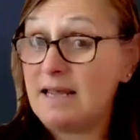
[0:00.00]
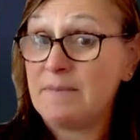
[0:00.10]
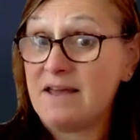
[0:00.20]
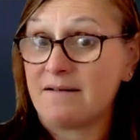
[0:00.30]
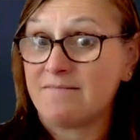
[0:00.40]

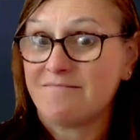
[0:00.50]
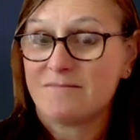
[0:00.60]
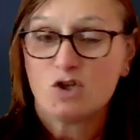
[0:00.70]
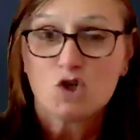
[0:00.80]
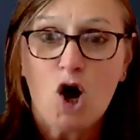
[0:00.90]
same thing.
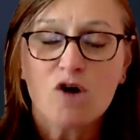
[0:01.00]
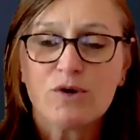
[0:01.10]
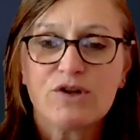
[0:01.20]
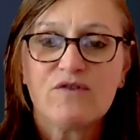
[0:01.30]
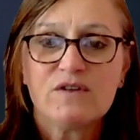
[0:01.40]

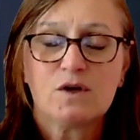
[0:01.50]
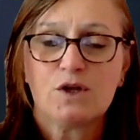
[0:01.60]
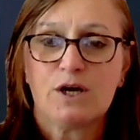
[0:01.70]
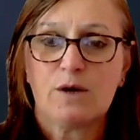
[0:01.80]
Talk with your physical